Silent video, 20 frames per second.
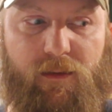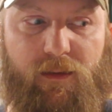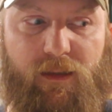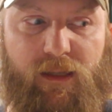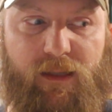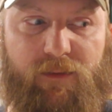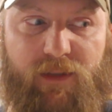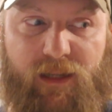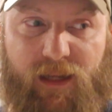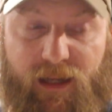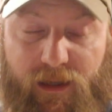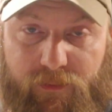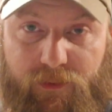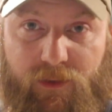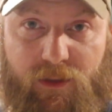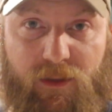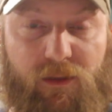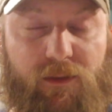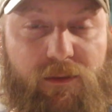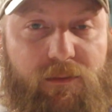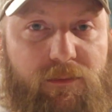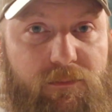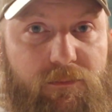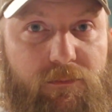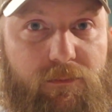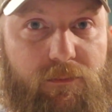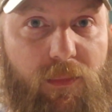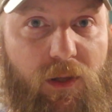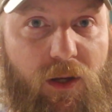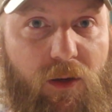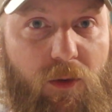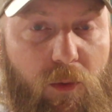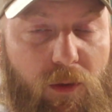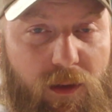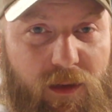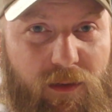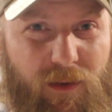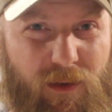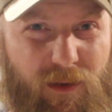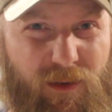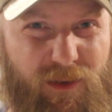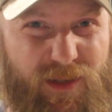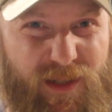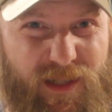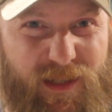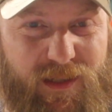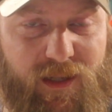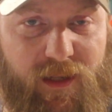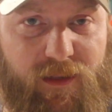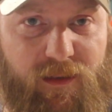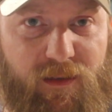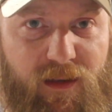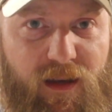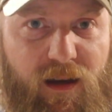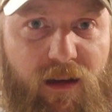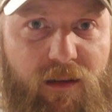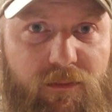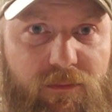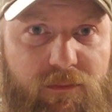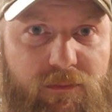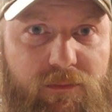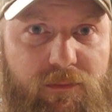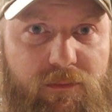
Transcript: Even after, according to her, she said no.